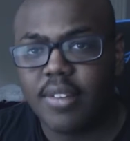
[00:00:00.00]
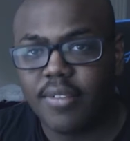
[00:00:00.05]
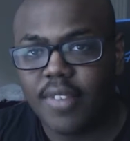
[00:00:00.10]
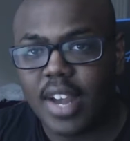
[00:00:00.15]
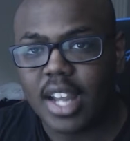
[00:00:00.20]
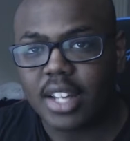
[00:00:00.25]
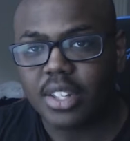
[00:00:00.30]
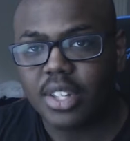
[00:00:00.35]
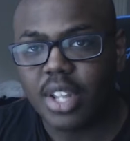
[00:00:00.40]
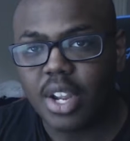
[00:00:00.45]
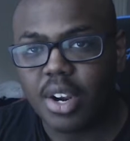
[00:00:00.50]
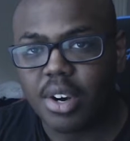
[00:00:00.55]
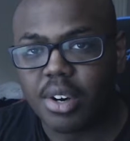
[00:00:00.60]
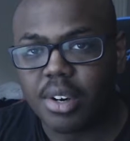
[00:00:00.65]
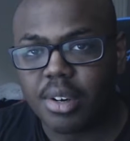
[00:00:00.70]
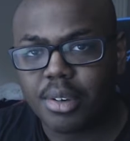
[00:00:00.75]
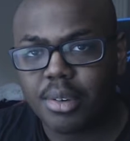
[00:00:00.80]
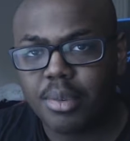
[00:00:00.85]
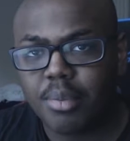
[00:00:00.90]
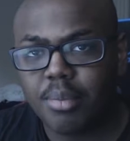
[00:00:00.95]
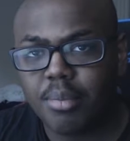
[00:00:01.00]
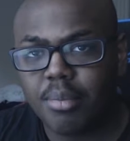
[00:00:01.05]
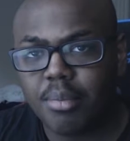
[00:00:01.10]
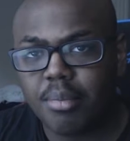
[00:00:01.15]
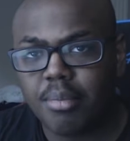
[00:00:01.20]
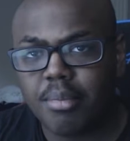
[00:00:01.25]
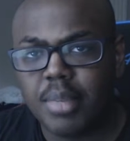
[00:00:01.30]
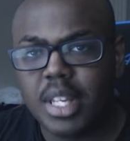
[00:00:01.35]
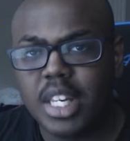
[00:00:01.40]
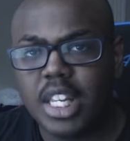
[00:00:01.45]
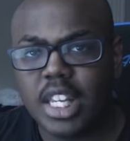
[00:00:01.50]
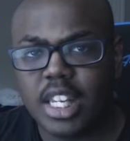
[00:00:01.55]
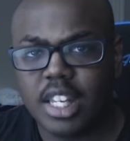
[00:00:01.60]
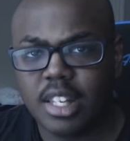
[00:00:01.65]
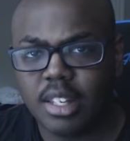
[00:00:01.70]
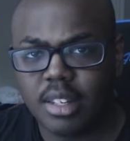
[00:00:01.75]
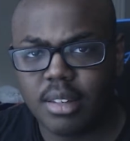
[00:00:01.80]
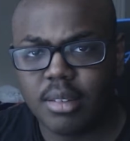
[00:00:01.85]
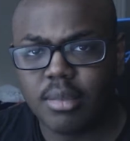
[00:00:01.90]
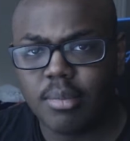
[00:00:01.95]
In fact, they are
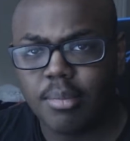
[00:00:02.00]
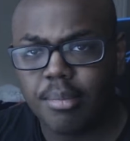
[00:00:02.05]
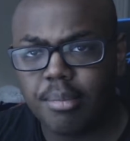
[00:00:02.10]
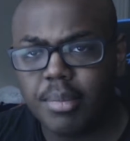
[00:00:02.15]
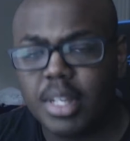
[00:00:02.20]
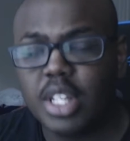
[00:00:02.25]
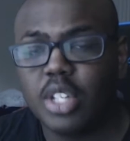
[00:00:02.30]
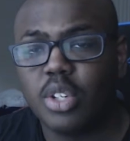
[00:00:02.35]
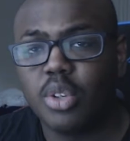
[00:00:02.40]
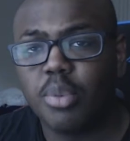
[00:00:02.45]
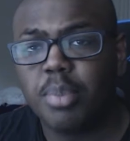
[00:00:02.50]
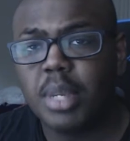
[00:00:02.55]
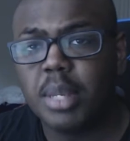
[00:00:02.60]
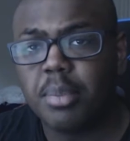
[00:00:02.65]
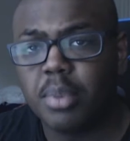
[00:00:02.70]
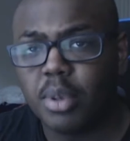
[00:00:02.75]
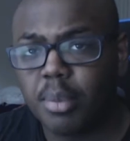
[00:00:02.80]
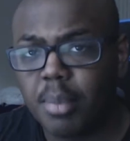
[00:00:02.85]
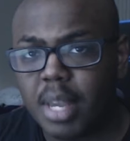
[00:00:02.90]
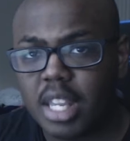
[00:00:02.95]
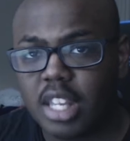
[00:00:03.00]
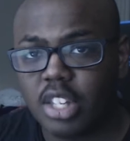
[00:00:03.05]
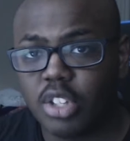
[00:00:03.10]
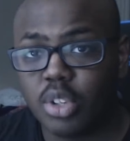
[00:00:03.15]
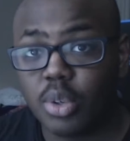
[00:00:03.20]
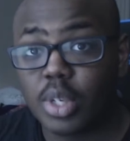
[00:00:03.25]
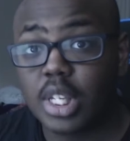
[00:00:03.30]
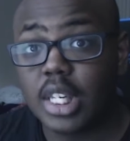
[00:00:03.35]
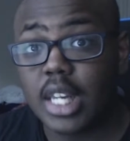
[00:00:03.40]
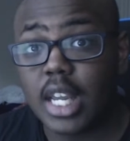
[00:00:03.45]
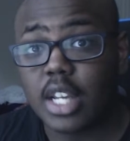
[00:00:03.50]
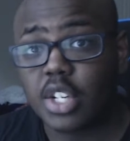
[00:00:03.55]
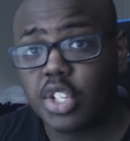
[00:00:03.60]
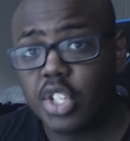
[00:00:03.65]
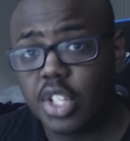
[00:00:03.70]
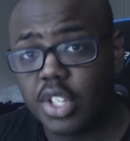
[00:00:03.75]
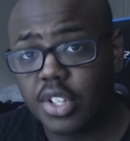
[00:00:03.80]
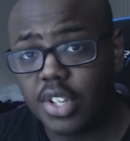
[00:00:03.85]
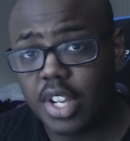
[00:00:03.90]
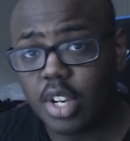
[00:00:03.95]
meeting new people, making new
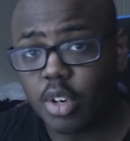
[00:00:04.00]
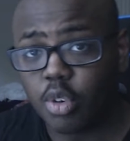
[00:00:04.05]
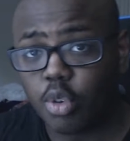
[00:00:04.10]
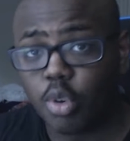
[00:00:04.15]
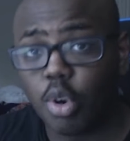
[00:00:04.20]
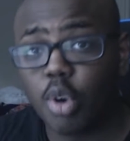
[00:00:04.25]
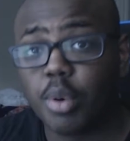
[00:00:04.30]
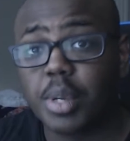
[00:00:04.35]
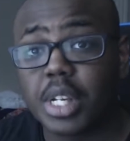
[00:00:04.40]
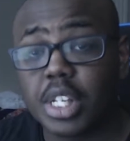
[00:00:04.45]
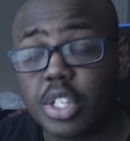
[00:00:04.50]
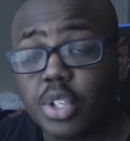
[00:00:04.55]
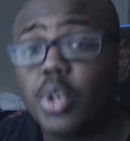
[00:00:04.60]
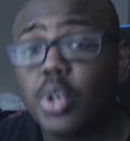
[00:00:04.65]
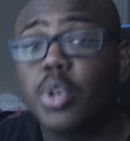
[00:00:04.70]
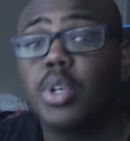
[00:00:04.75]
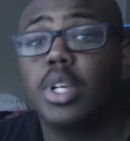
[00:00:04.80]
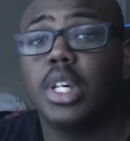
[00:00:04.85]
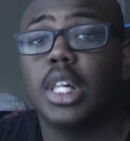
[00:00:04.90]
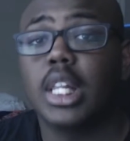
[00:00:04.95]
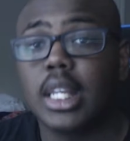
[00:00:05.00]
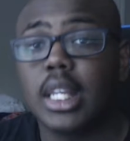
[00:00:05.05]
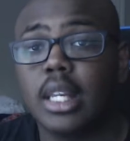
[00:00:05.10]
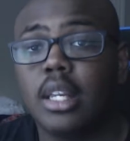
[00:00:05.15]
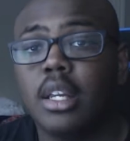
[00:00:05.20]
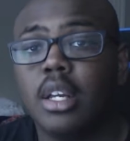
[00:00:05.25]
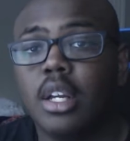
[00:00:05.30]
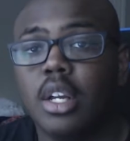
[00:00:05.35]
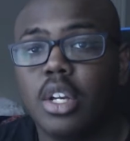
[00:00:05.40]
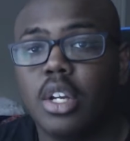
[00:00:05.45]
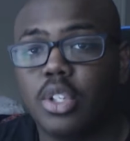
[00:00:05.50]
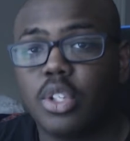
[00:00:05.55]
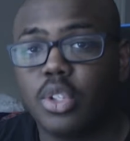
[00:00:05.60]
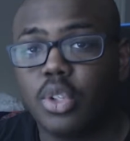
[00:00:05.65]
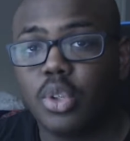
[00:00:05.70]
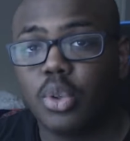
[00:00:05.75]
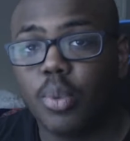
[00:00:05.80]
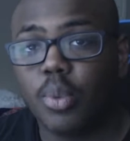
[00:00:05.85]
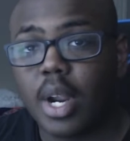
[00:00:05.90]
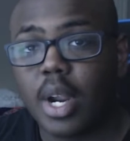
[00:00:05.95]
connections, and growing internally
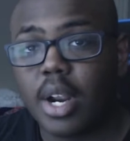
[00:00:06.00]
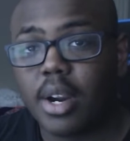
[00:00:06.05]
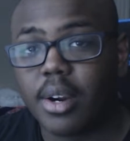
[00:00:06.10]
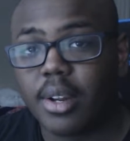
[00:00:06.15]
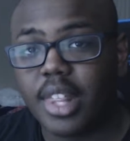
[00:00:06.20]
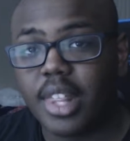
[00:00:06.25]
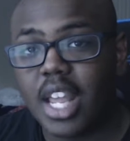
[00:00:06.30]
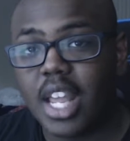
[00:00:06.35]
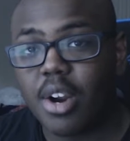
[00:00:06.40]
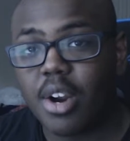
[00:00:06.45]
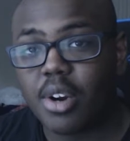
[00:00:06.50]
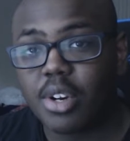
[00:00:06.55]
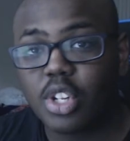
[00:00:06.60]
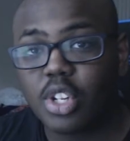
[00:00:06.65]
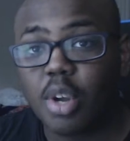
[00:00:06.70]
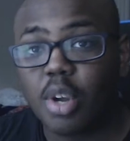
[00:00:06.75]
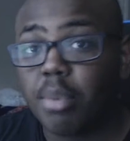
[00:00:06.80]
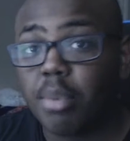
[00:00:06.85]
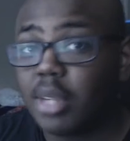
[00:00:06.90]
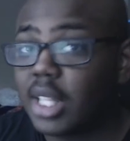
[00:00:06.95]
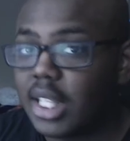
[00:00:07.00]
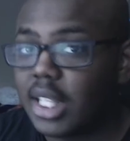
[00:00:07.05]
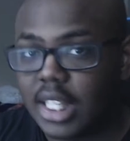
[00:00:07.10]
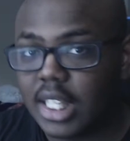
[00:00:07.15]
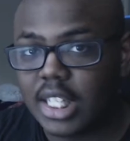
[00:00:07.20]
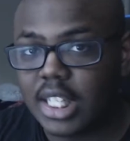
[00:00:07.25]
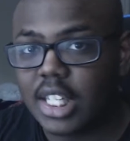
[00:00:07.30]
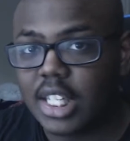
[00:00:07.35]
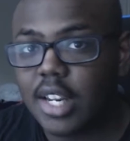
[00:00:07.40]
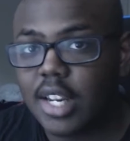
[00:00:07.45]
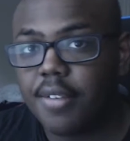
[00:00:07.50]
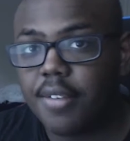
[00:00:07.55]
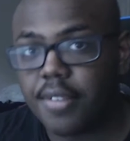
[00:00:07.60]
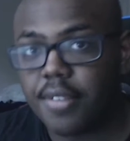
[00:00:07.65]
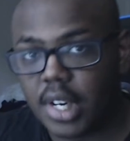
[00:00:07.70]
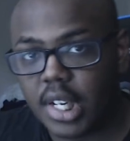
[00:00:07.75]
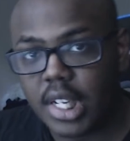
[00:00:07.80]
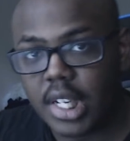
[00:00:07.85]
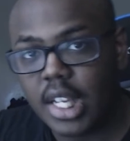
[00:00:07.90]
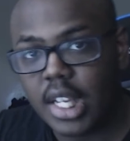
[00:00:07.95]
to where they are completely
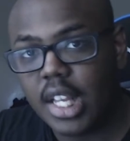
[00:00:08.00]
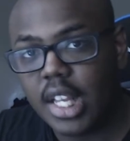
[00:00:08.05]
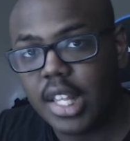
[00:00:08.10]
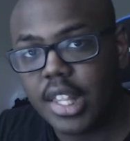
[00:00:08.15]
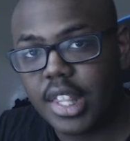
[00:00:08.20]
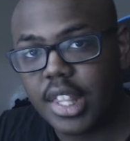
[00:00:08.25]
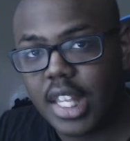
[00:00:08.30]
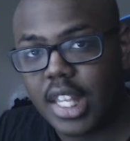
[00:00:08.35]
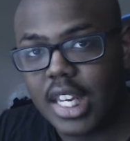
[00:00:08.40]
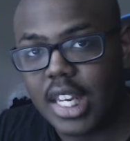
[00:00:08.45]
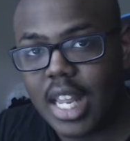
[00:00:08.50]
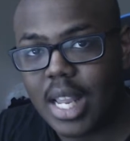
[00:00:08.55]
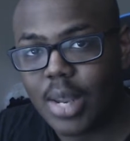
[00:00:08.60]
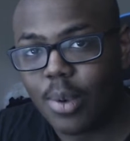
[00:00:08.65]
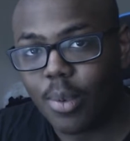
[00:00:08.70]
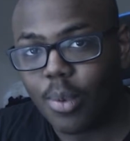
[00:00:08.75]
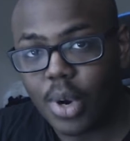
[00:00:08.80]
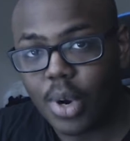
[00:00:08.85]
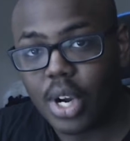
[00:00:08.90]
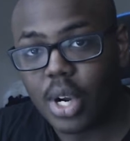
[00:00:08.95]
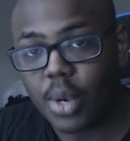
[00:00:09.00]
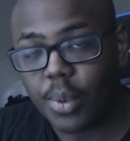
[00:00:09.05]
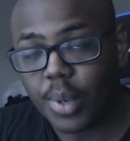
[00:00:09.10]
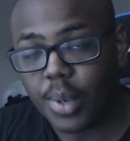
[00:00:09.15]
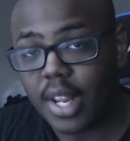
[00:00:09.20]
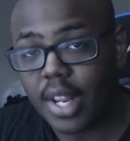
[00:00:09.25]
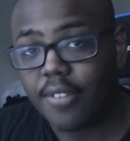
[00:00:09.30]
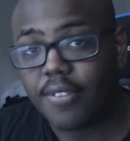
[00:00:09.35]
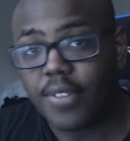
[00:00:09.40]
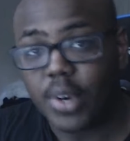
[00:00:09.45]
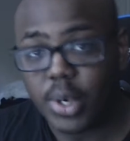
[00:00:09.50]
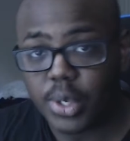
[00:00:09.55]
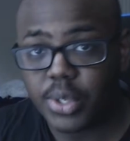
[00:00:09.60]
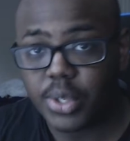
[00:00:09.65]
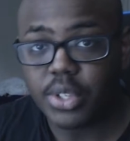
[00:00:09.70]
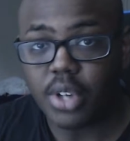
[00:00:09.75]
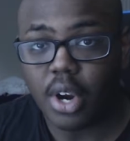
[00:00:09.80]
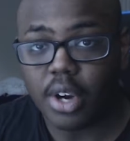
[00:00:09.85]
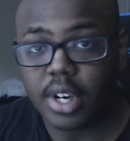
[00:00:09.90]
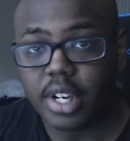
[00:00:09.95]
different than they were when they
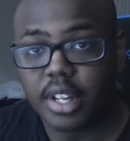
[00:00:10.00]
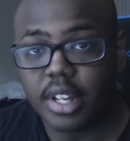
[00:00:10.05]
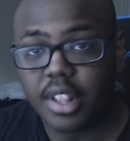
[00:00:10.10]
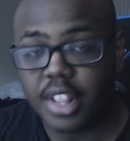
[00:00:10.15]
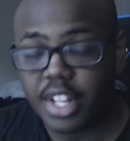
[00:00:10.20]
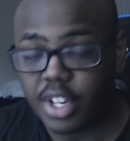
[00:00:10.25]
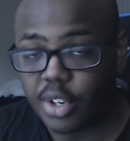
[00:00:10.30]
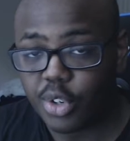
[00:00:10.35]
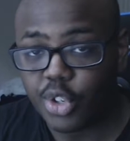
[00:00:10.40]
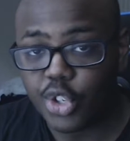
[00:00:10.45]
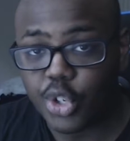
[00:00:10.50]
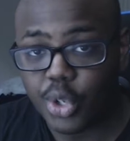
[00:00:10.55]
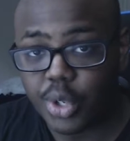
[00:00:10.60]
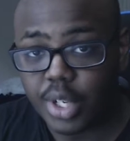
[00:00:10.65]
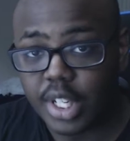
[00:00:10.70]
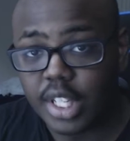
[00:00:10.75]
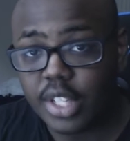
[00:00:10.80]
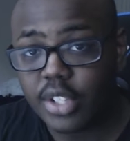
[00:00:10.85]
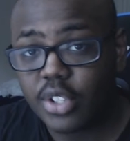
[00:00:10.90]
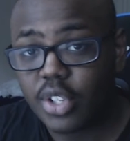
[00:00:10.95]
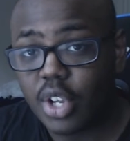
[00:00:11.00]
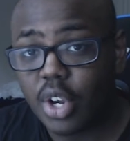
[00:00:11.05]
first started their journey.